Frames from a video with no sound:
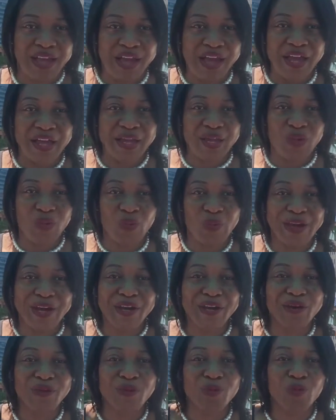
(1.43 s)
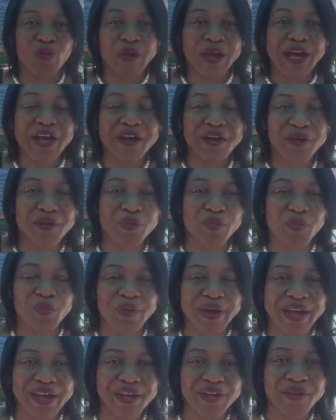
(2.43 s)
Hi, welcome,
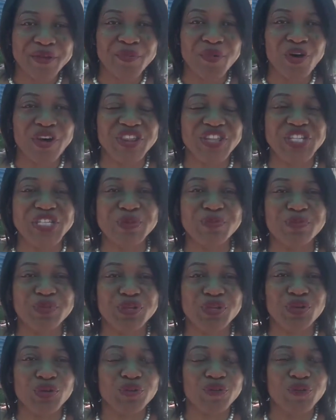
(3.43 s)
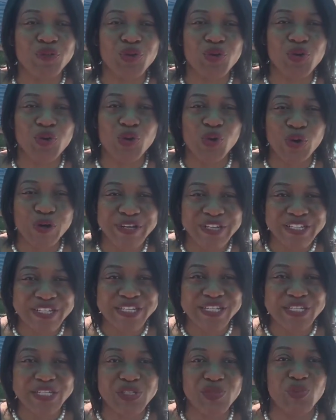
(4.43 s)
welcome, welcome on this beautiful,
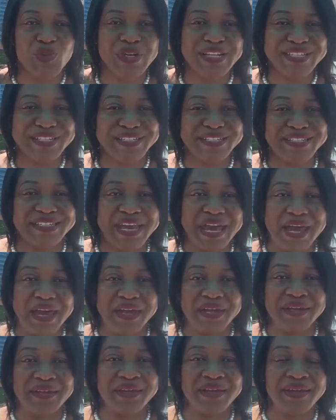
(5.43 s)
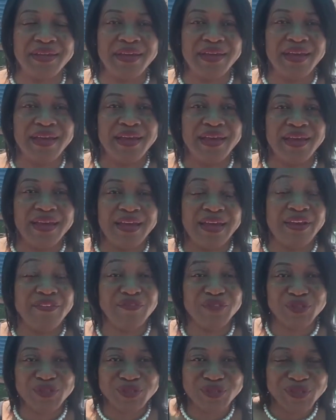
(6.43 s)
gorgeous Wednesday
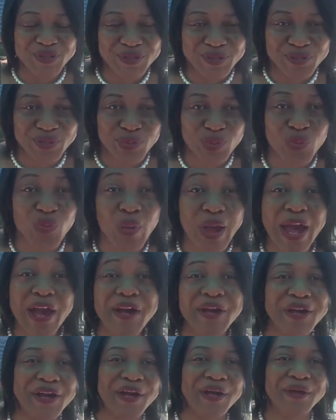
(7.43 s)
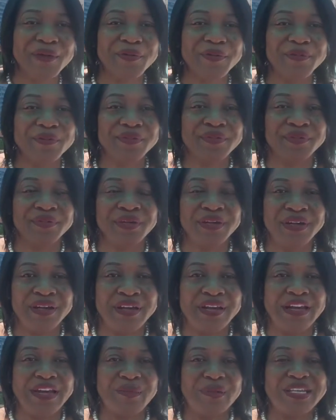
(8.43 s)
afternoon. Welcome.
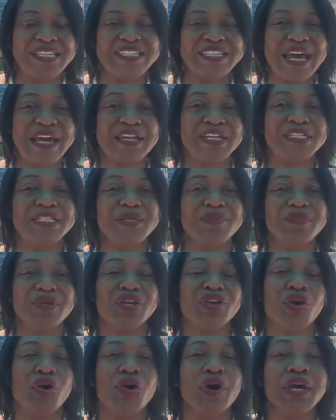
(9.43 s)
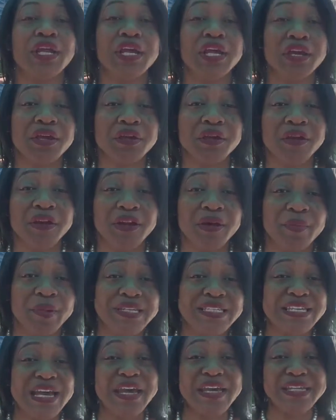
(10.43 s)
I'm excited to be on here and I'm
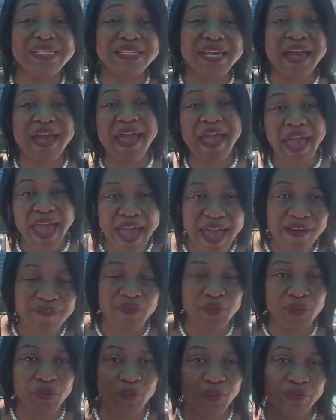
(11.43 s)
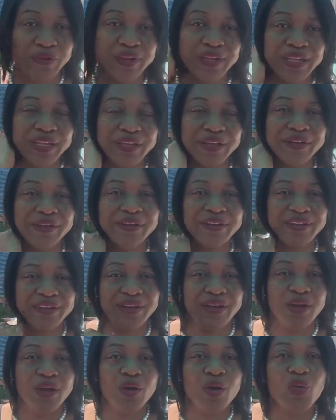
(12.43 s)
excited to have you on here.
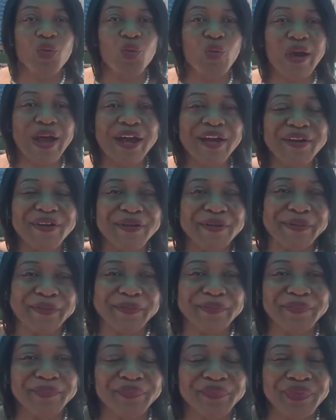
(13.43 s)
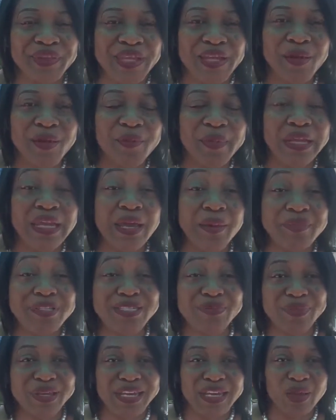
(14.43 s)
Welcome. My name
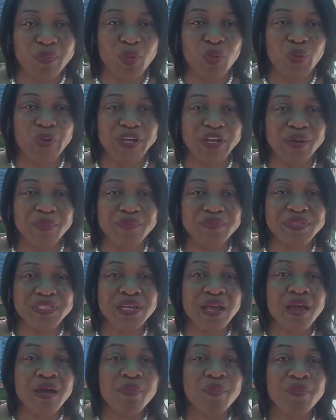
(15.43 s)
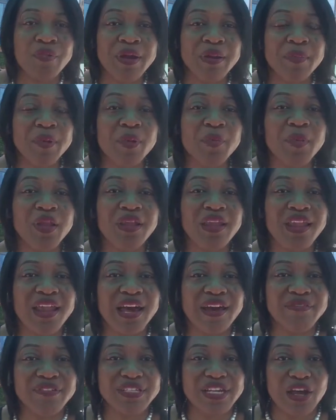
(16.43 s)
is Makeba Williams, premium
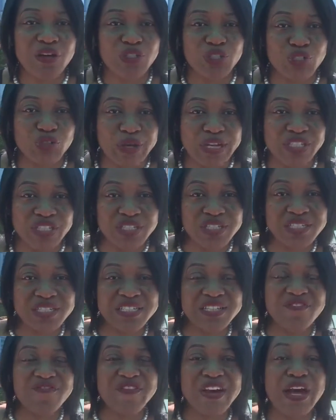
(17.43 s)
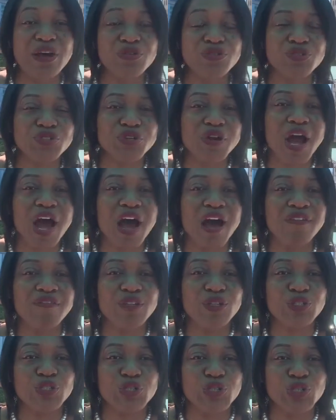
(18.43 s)
lifestyle strategist, founder of
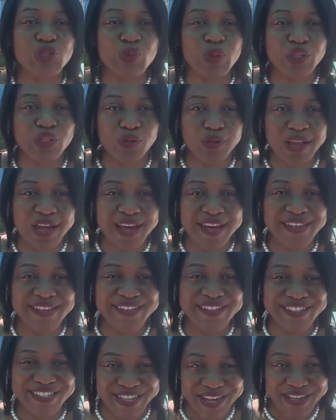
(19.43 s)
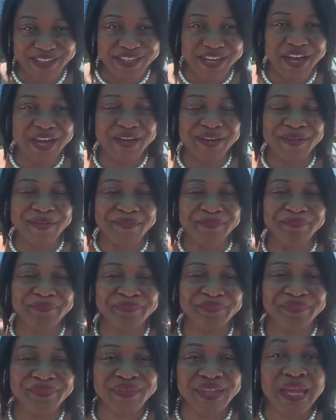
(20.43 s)
luxuriouswealthonline.com.
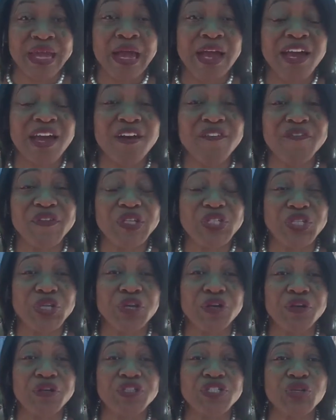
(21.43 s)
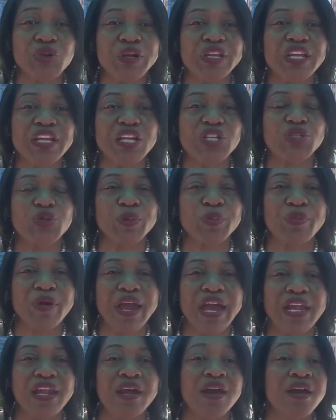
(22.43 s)
I help visionaries create a luxury
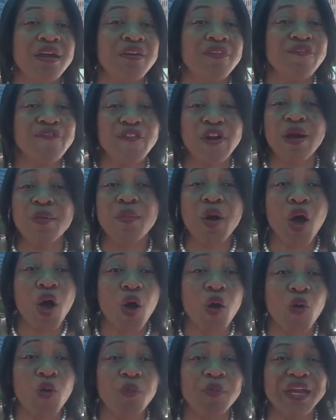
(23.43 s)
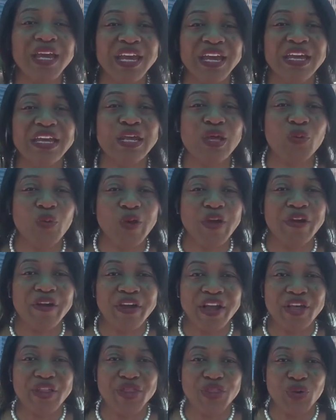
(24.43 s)
brand from home
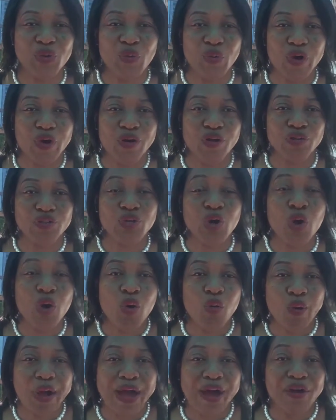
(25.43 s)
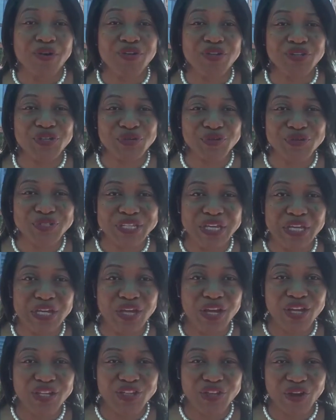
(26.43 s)
anywhere in the world while
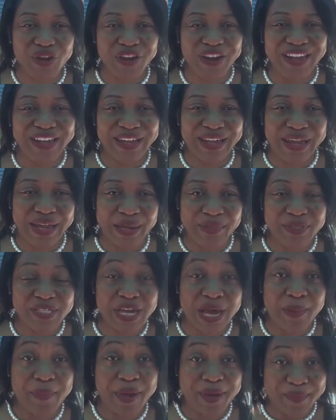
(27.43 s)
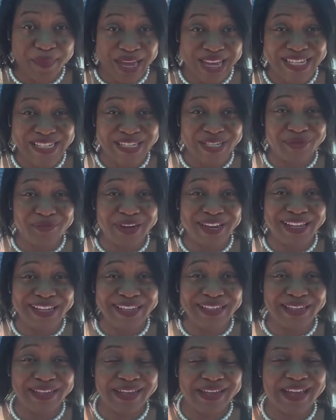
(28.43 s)
using your laptop. Amazing,
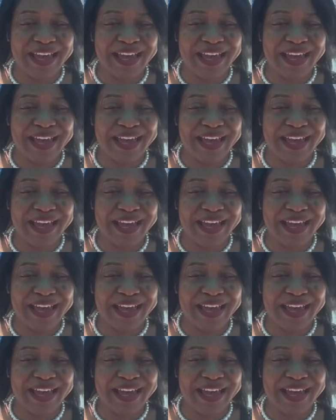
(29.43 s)
right?